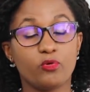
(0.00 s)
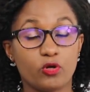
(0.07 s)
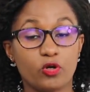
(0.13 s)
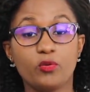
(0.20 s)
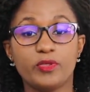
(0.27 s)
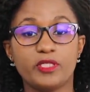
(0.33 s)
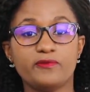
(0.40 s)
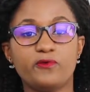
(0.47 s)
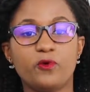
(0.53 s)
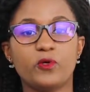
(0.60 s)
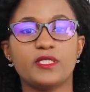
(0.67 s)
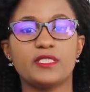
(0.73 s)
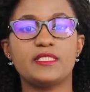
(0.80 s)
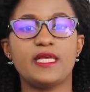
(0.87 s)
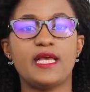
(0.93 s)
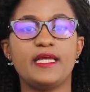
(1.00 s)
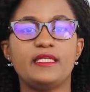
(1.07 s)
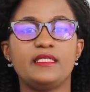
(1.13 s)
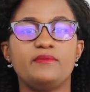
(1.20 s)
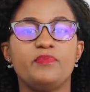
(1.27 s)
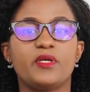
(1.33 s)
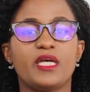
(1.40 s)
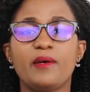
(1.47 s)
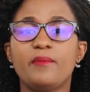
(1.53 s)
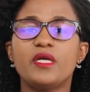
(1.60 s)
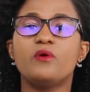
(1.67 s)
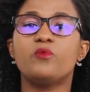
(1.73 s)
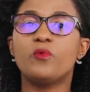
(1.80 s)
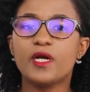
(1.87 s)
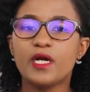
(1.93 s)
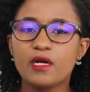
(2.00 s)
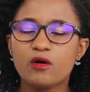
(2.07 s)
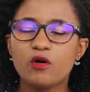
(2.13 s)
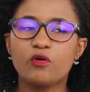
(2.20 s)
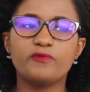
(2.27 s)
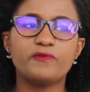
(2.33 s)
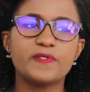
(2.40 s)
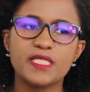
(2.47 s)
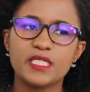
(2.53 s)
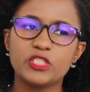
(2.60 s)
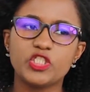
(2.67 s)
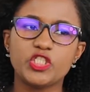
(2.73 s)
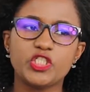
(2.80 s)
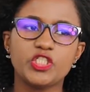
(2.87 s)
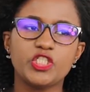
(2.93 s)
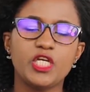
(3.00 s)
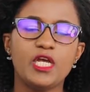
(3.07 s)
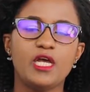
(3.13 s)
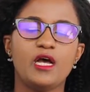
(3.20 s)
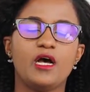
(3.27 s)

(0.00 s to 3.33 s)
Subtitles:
globally focused, and becoming aware of such